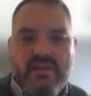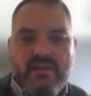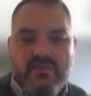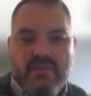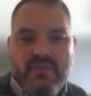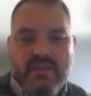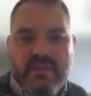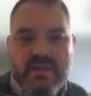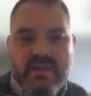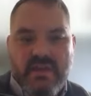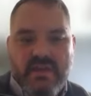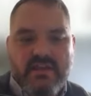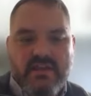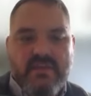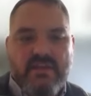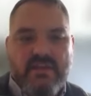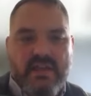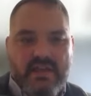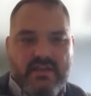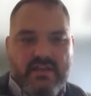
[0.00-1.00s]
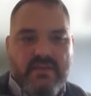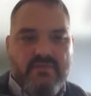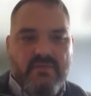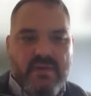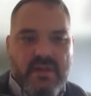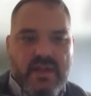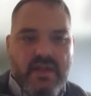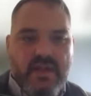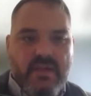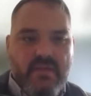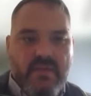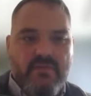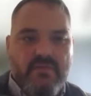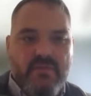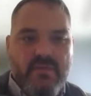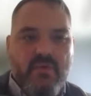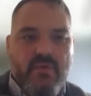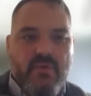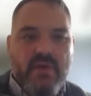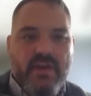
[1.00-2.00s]
you would collect at
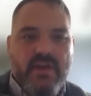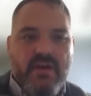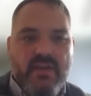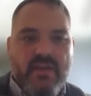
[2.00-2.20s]
every point